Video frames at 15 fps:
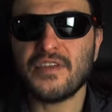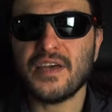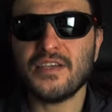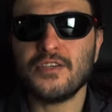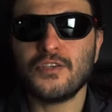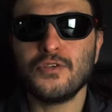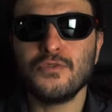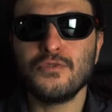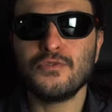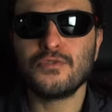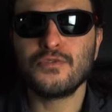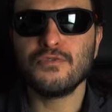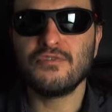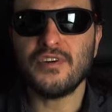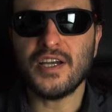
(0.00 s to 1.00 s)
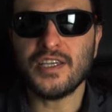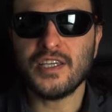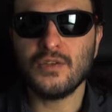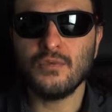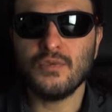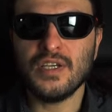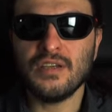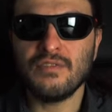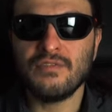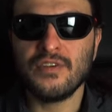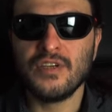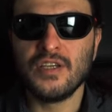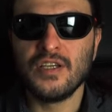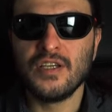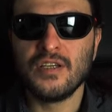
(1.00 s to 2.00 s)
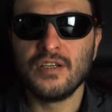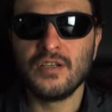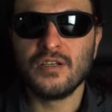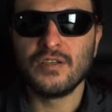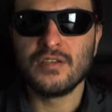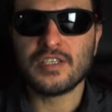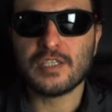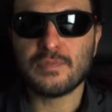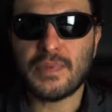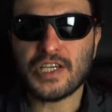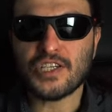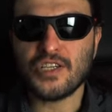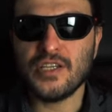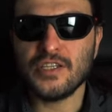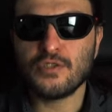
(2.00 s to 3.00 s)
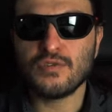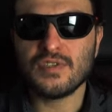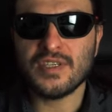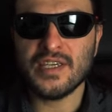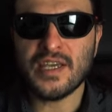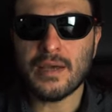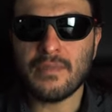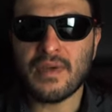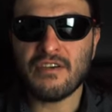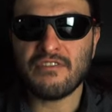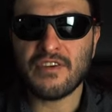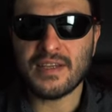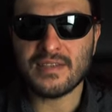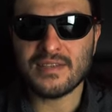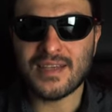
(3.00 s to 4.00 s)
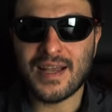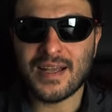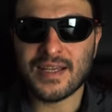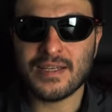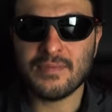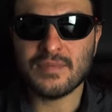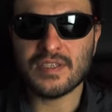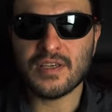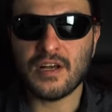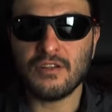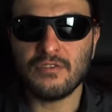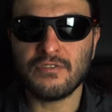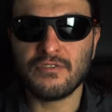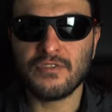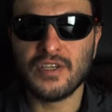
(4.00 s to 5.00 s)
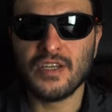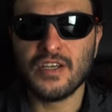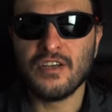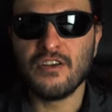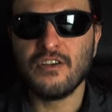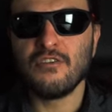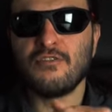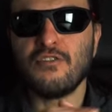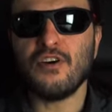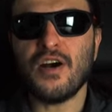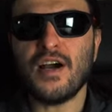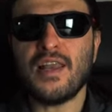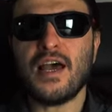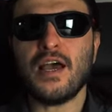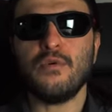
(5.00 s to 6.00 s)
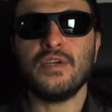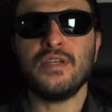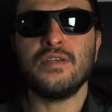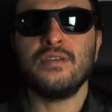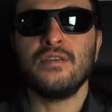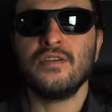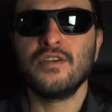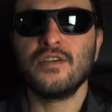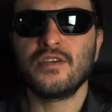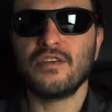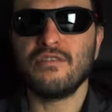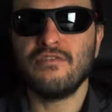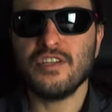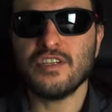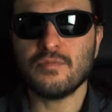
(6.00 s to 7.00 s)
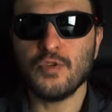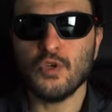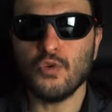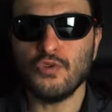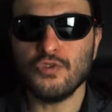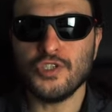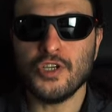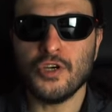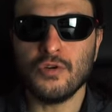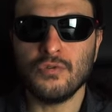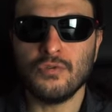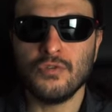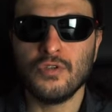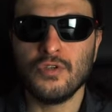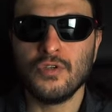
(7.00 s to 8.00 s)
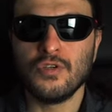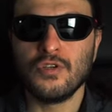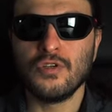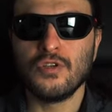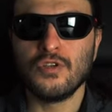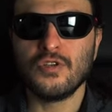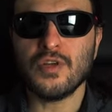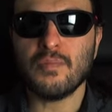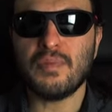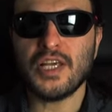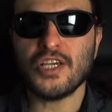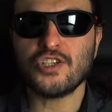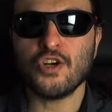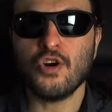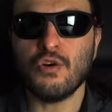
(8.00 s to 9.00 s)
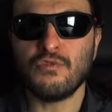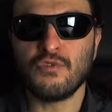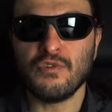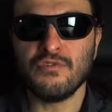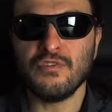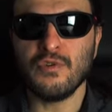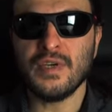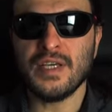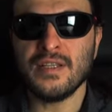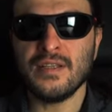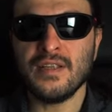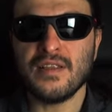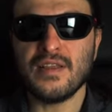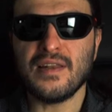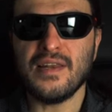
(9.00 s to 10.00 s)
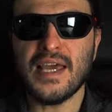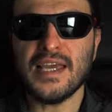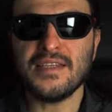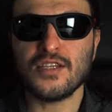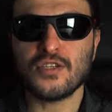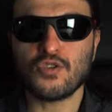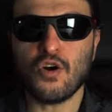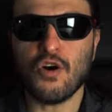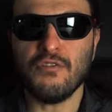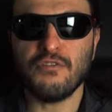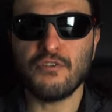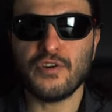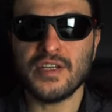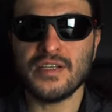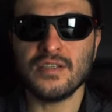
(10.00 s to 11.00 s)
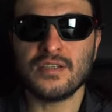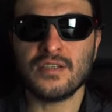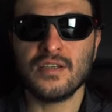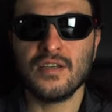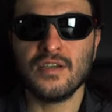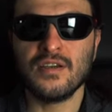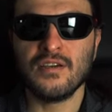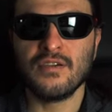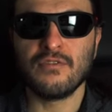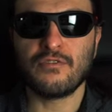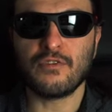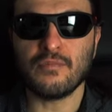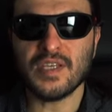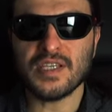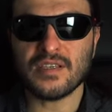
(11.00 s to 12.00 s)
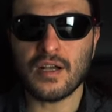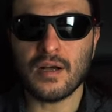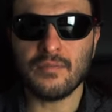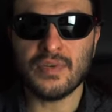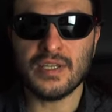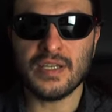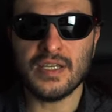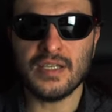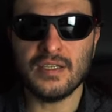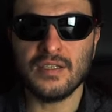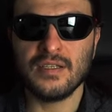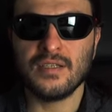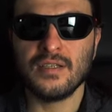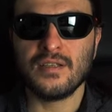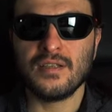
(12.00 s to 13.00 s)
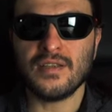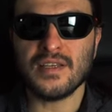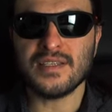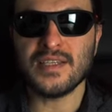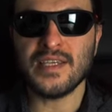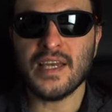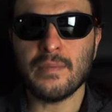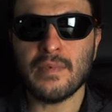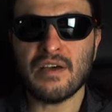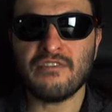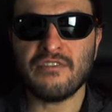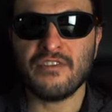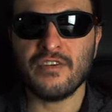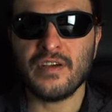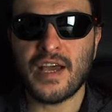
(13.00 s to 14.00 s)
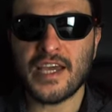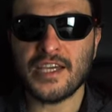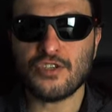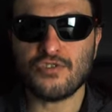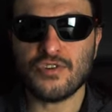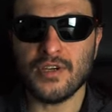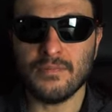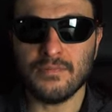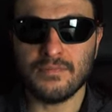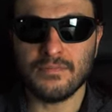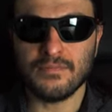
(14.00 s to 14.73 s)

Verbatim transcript: thank you to Viking Weave, especially to ZMF and Zach himself, for allowing Convince Me Audio the pleasure of reviewing the latest offerings from this company, the ZMF Atrium.